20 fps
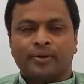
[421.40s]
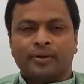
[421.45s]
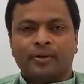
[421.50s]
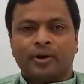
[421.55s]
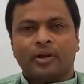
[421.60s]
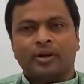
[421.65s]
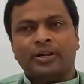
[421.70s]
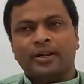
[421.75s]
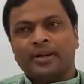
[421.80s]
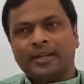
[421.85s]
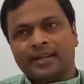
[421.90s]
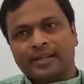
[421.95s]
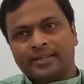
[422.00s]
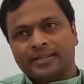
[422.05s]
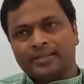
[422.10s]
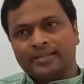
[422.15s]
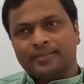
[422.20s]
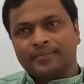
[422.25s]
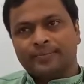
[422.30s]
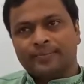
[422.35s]

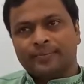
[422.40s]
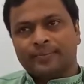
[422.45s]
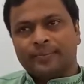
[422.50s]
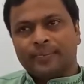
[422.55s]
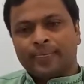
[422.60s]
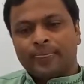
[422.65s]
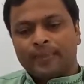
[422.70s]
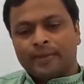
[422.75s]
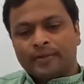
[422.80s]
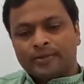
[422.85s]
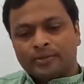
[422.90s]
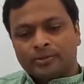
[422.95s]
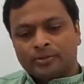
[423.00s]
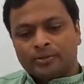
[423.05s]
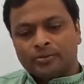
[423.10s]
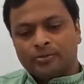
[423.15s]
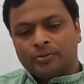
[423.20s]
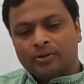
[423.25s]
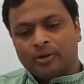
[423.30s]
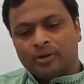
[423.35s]
organelles.
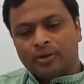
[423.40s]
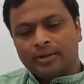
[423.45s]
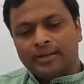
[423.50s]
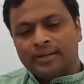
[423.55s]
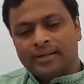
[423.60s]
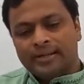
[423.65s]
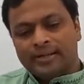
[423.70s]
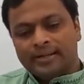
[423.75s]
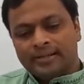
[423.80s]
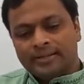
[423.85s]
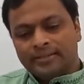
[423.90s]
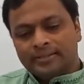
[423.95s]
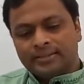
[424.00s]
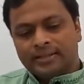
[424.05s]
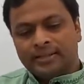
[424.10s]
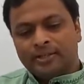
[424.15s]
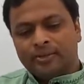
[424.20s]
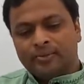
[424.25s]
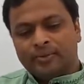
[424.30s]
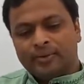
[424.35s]
So organelle is
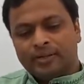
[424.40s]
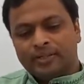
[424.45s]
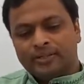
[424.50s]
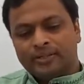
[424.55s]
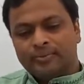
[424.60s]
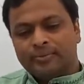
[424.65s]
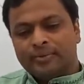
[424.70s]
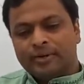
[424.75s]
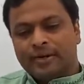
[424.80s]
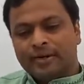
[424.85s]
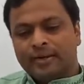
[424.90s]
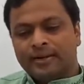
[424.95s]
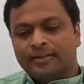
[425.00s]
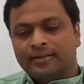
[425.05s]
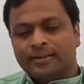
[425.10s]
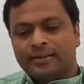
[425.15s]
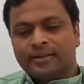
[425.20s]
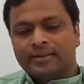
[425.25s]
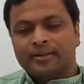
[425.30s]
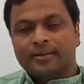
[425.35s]
cytoplasm, and
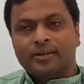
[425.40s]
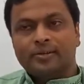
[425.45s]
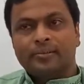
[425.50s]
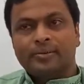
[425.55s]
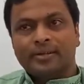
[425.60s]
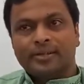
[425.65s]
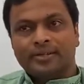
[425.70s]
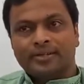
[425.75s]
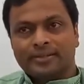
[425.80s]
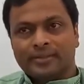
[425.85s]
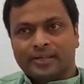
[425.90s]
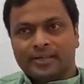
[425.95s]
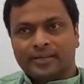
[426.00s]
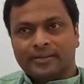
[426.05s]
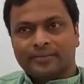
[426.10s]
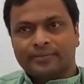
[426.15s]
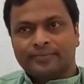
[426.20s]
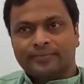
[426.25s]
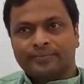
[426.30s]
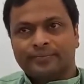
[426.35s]
then it will be a cell.
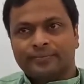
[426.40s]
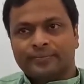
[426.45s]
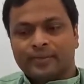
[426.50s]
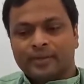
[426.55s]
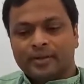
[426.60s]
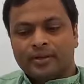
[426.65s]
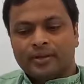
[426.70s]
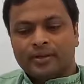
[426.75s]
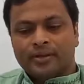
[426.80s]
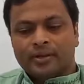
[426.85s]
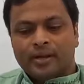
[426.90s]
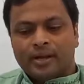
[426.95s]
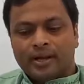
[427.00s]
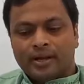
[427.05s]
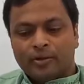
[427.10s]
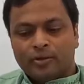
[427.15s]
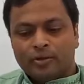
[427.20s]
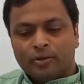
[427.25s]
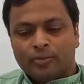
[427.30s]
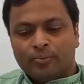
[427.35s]
A
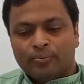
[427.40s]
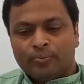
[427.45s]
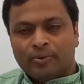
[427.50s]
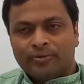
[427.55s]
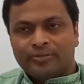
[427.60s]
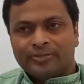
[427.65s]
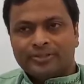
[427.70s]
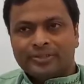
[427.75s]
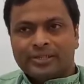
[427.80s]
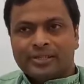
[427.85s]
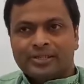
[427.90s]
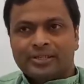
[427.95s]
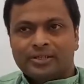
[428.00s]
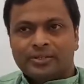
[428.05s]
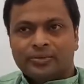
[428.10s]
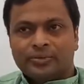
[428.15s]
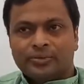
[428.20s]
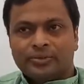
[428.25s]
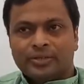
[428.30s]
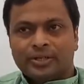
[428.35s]
group of cells
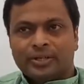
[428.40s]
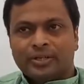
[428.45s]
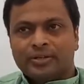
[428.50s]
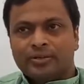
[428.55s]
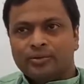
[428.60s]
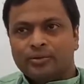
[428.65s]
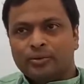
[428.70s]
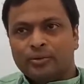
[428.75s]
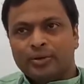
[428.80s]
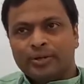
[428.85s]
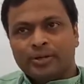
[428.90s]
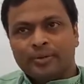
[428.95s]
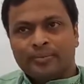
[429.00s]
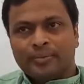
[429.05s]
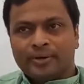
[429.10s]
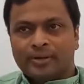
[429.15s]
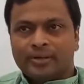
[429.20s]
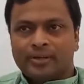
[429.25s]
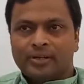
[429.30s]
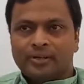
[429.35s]
which are doing a
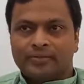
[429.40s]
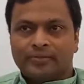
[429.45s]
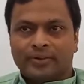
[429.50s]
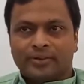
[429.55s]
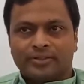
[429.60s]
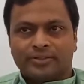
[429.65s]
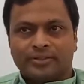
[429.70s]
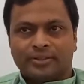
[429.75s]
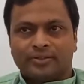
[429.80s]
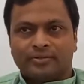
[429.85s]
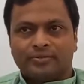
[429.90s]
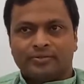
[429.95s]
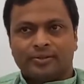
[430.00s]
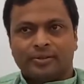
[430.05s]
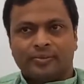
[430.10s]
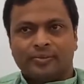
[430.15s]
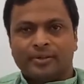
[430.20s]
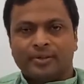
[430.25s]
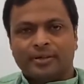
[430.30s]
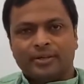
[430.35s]
particular function
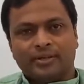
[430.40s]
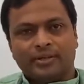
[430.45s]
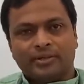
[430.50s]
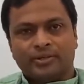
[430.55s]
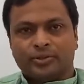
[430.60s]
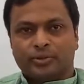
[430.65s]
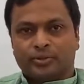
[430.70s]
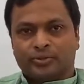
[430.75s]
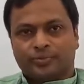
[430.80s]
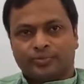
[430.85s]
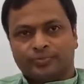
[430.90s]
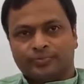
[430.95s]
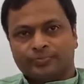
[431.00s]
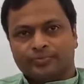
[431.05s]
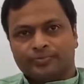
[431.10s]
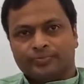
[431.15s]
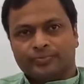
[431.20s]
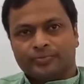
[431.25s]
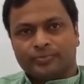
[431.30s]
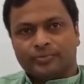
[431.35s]
will be a tissue.
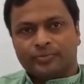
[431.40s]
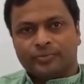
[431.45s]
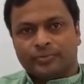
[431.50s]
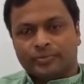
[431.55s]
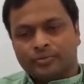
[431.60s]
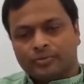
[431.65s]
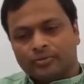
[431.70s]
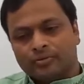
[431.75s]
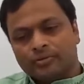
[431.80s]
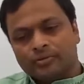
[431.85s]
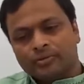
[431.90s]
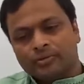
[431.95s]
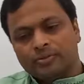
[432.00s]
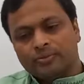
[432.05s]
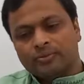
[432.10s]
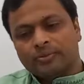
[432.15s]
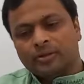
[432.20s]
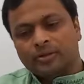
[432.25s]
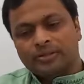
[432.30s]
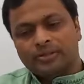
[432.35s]
So
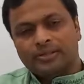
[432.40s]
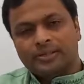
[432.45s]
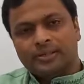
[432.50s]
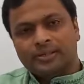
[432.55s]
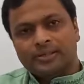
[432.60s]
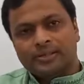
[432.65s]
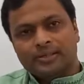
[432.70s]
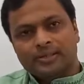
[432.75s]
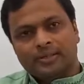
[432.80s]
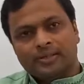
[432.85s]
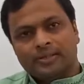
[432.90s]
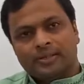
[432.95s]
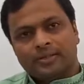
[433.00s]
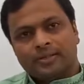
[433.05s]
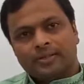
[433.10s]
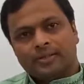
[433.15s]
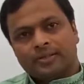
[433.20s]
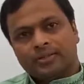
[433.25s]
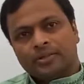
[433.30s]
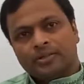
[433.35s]
small cell,
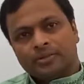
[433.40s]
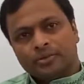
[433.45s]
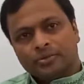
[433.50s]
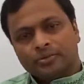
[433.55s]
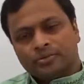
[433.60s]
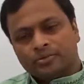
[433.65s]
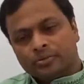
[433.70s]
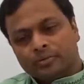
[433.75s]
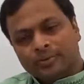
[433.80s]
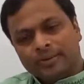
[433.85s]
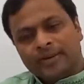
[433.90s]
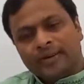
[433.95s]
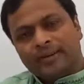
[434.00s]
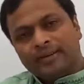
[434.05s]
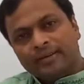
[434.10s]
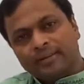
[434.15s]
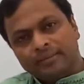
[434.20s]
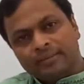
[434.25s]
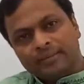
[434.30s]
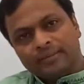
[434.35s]
tissue. So
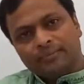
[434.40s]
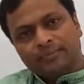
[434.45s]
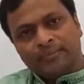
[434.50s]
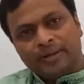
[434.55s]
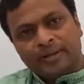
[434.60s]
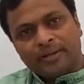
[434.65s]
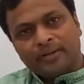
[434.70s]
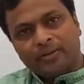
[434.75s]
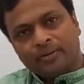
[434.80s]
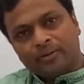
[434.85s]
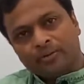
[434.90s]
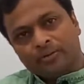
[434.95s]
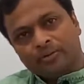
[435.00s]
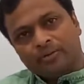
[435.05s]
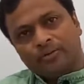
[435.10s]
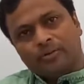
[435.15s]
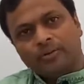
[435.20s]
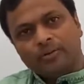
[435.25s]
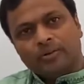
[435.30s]
behind this micro